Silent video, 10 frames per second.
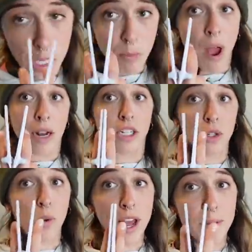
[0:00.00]
This product is
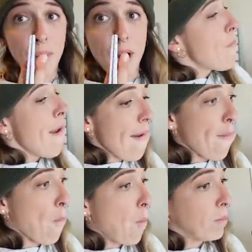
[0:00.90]
a win.
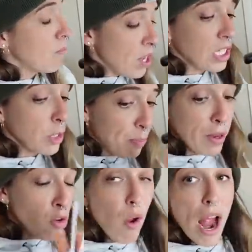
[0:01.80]
Man, this has been